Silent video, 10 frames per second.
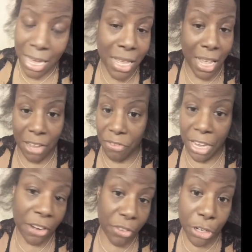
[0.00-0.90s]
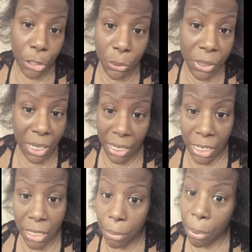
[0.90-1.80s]
They've never used
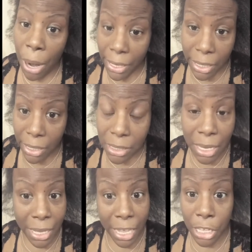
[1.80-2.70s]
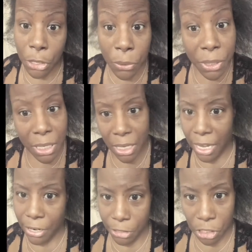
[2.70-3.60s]
any of the products that they use in a
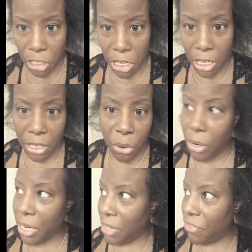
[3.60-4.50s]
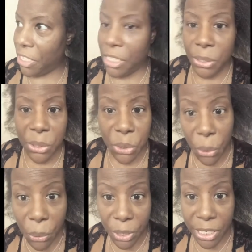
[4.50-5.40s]
hair salon or even in the
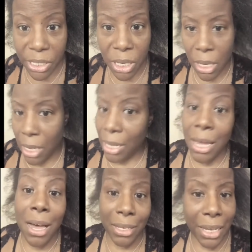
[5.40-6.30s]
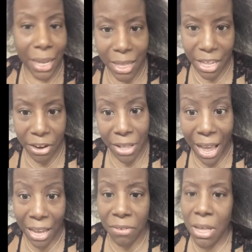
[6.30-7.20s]
stores a day in their
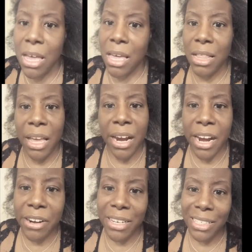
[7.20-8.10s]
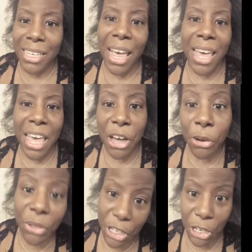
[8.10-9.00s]
life, and their hair is
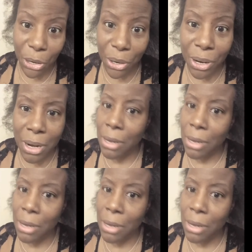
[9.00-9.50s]
healthier